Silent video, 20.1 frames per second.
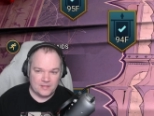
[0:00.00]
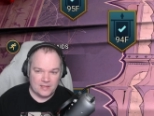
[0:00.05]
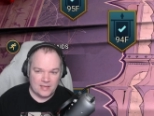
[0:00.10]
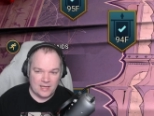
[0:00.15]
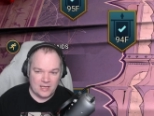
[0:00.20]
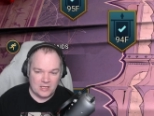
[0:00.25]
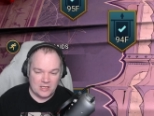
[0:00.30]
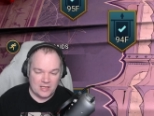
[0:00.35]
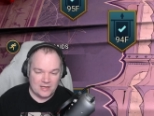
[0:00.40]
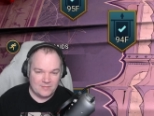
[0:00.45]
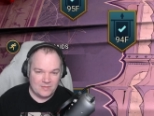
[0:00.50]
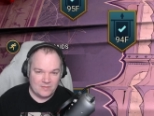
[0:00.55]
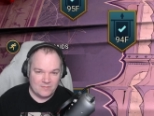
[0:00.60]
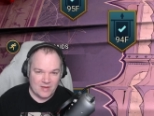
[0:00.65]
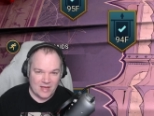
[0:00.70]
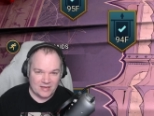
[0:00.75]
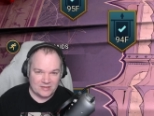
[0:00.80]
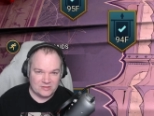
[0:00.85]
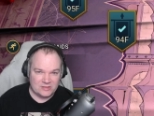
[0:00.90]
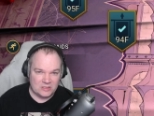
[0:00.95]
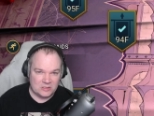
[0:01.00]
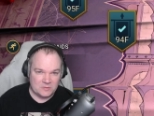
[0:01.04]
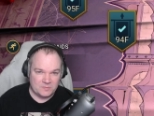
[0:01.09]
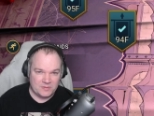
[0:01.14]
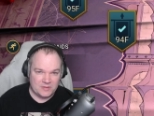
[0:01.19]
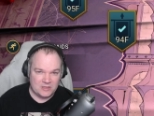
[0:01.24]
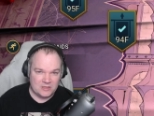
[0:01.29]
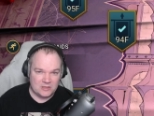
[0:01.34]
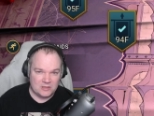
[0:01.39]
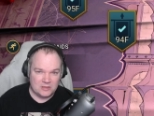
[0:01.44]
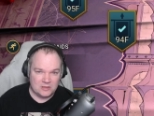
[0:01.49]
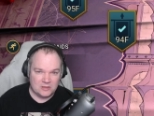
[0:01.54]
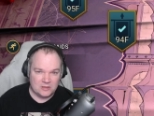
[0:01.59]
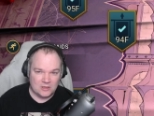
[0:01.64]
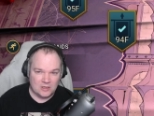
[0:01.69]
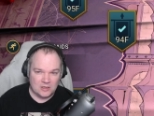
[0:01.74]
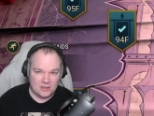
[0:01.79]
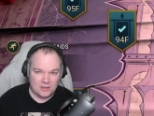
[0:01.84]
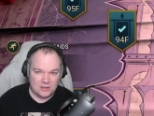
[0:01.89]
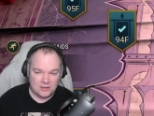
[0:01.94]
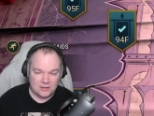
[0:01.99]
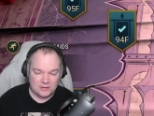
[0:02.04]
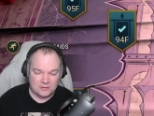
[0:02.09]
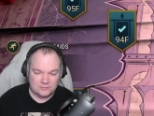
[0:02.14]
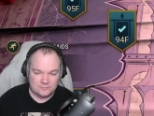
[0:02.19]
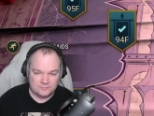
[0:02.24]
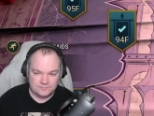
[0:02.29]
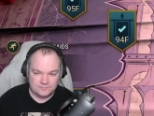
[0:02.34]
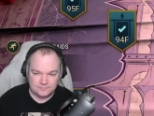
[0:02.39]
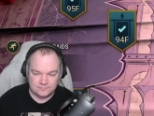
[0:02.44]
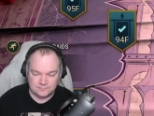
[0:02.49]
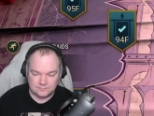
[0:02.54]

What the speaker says: 8 enemy max HP